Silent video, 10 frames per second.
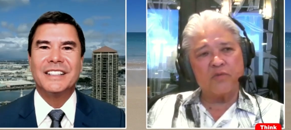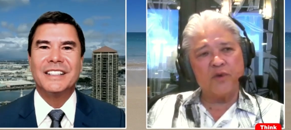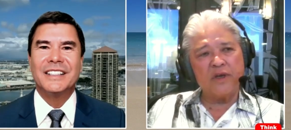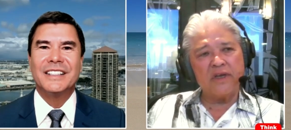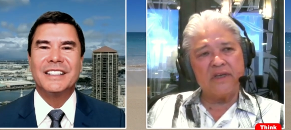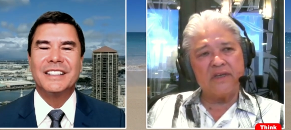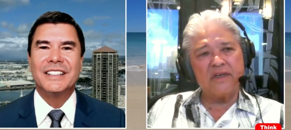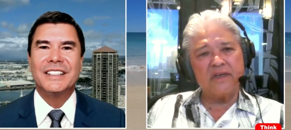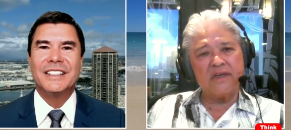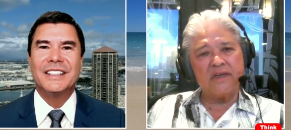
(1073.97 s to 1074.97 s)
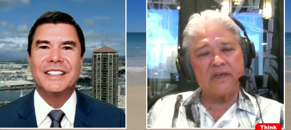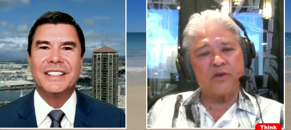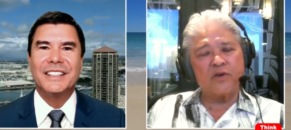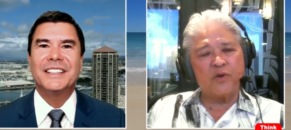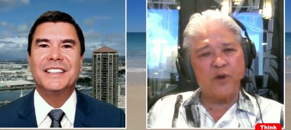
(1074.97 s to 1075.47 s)
Speaker 1: book really
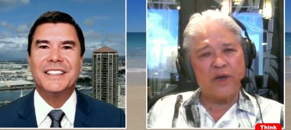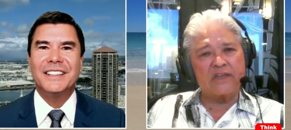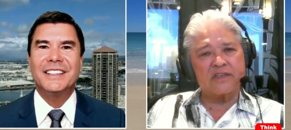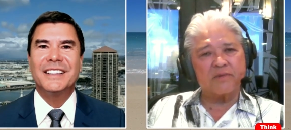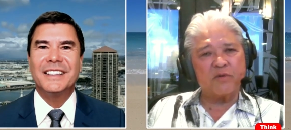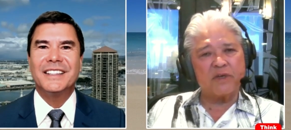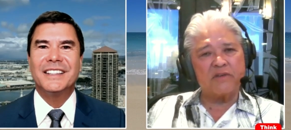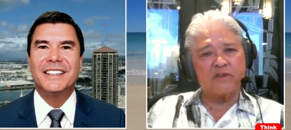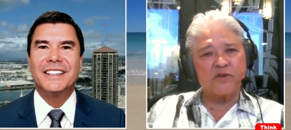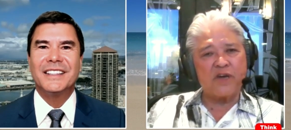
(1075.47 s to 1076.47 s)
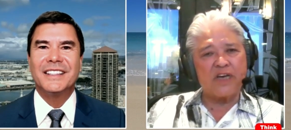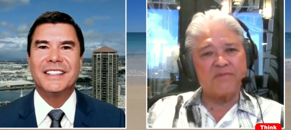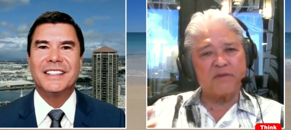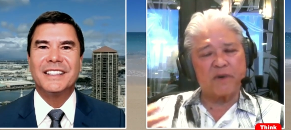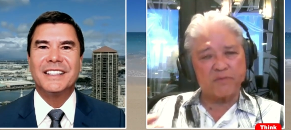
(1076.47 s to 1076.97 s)
created something. So you're
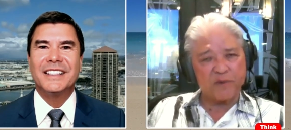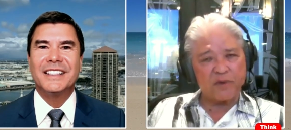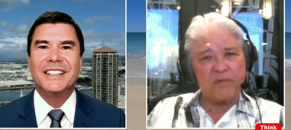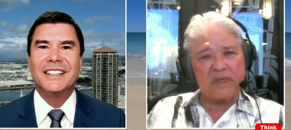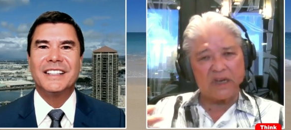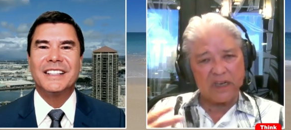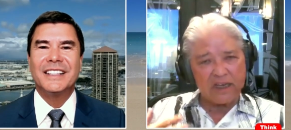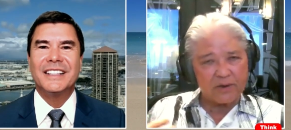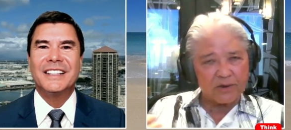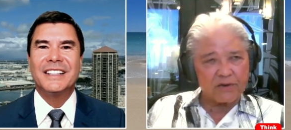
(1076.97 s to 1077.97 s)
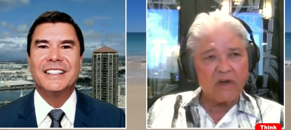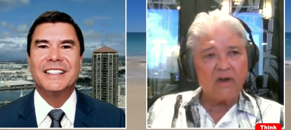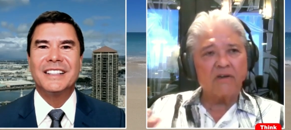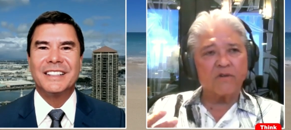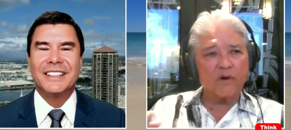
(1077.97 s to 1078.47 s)
asking about being a leader
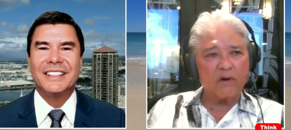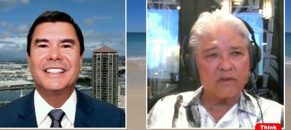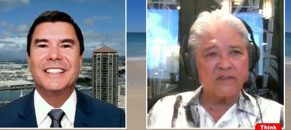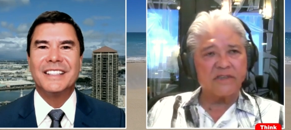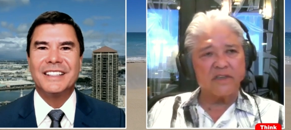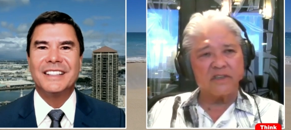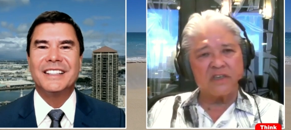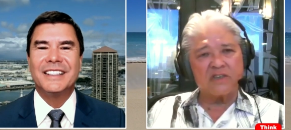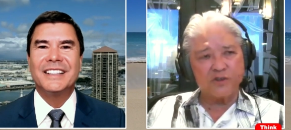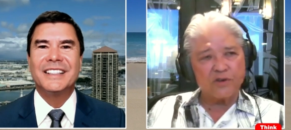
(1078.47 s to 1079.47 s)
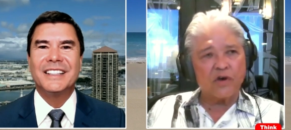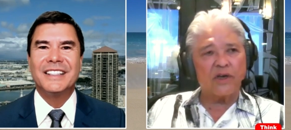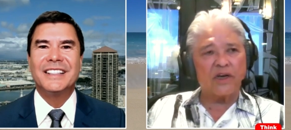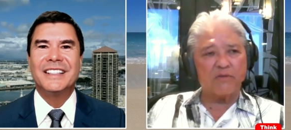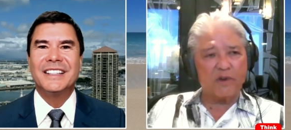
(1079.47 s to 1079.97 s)
for all these things. As you
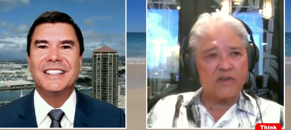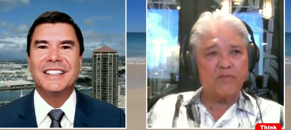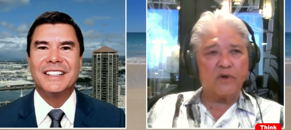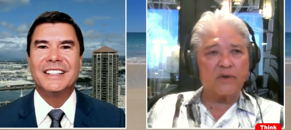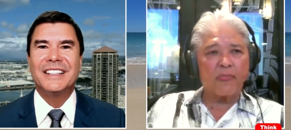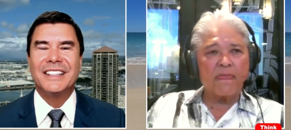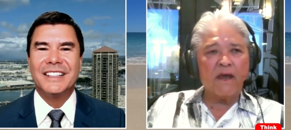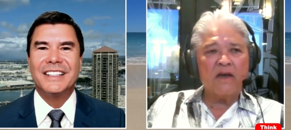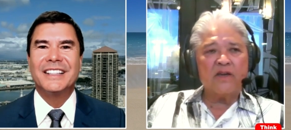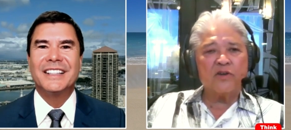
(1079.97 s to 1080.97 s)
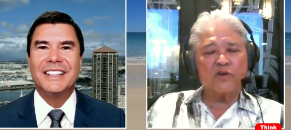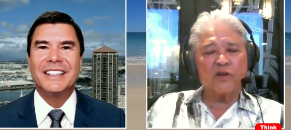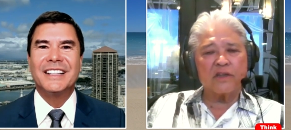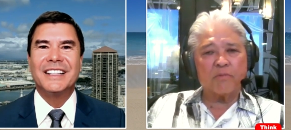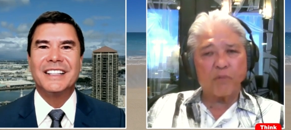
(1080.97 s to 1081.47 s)
know, and I read your book, you
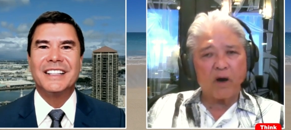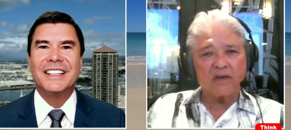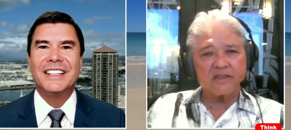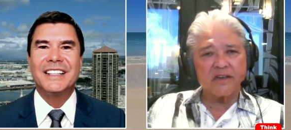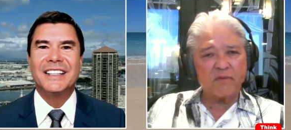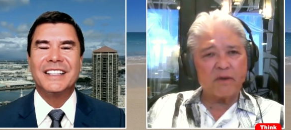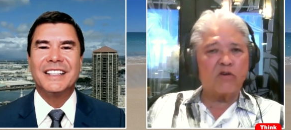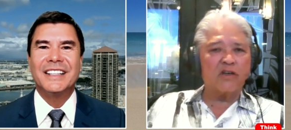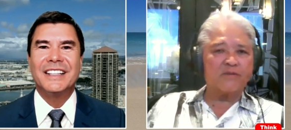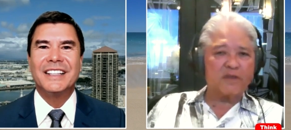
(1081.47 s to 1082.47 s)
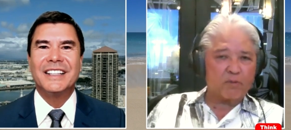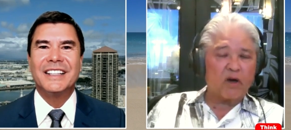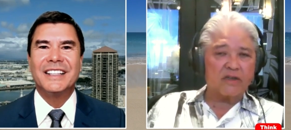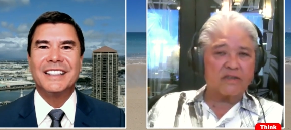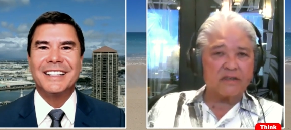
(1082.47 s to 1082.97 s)
know, the boss, everybody calls me the
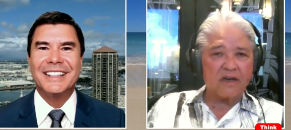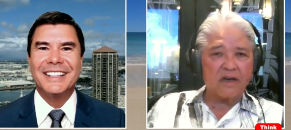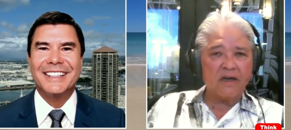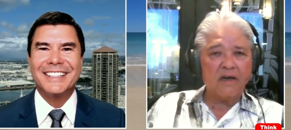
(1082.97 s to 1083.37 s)
boss.